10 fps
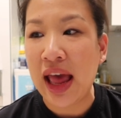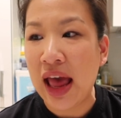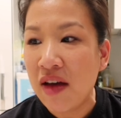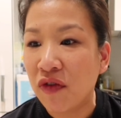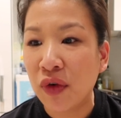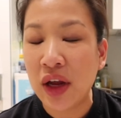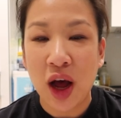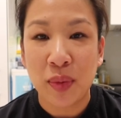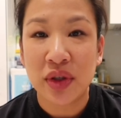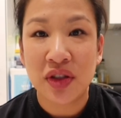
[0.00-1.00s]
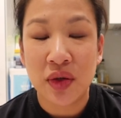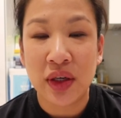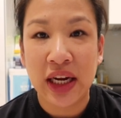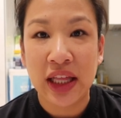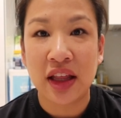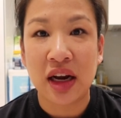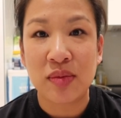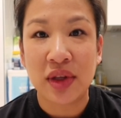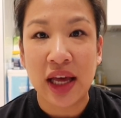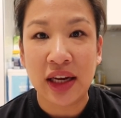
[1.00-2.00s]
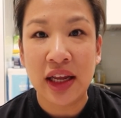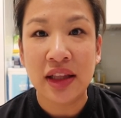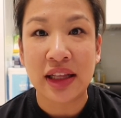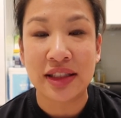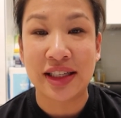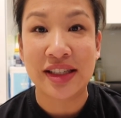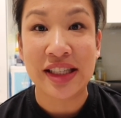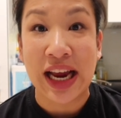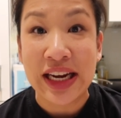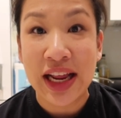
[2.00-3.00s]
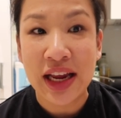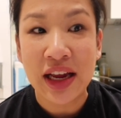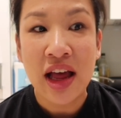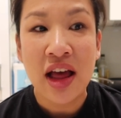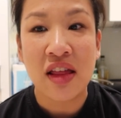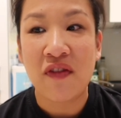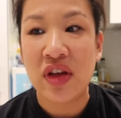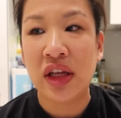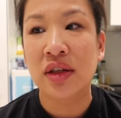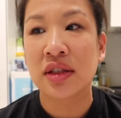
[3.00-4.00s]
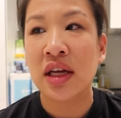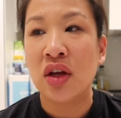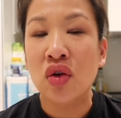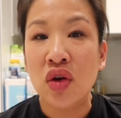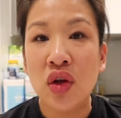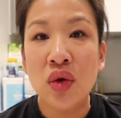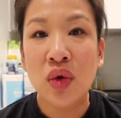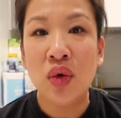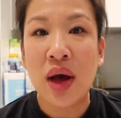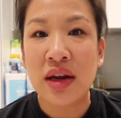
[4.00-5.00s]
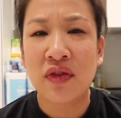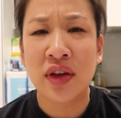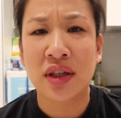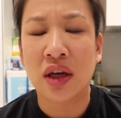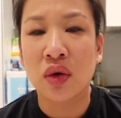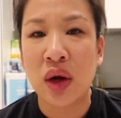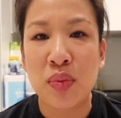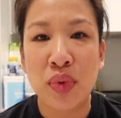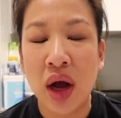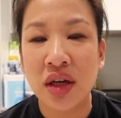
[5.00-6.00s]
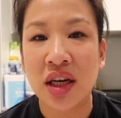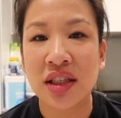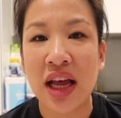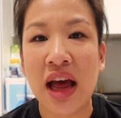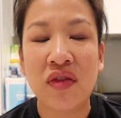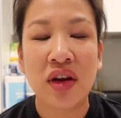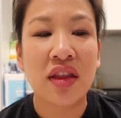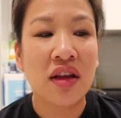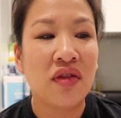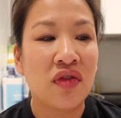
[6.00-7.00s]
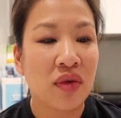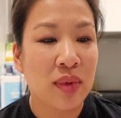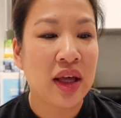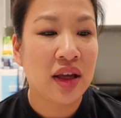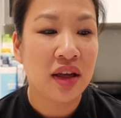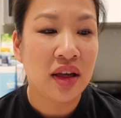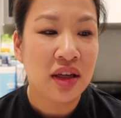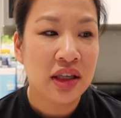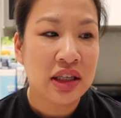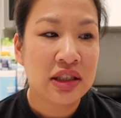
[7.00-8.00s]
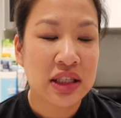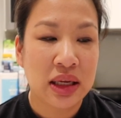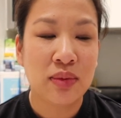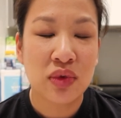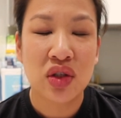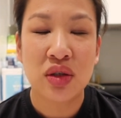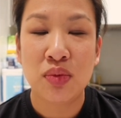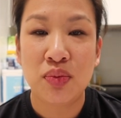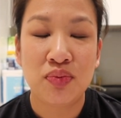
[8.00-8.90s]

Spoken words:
Every opportunity that I'm getting that's exciting, that feels new, and it feels like a great project, everything for me seems to